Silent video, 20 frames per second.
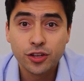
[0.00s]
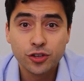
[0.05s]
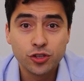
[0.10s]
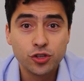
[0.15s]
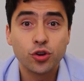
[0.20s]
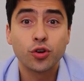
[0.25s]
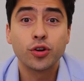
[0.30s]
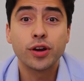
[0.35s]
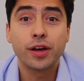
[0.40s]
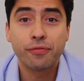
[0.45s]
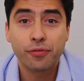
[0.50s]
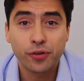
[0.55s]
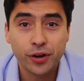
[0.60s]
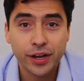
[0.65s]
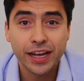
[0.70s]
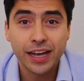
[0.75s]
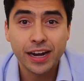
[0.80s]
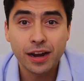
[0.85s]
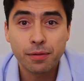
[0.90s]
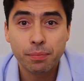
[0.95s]
you're gonna
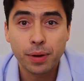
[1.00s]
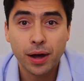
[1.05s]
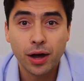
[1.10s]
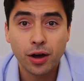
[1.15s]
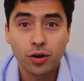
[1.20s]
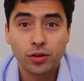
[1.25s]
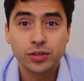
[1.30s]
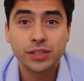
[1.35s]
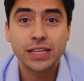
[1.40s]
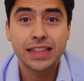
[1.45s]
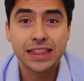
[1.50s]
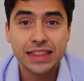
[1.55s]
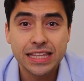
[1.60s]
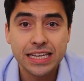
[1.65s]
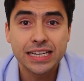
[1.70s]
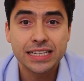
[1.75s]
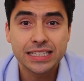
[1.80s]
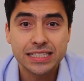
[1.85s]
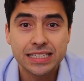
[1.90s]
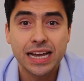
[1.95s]
forget about the
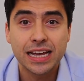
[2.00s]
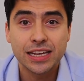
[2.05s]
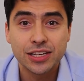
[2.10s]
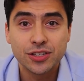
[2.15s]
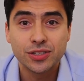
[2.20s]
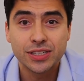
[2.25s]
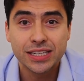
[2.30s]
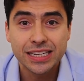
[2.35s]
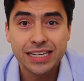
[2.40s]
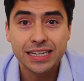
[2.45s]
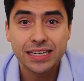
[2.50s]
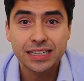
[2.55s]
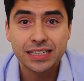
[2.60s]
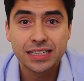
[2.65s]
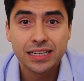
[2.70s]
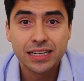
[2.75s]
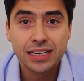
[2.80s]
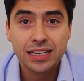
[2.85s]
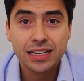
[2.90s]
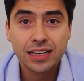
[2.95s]
things that you did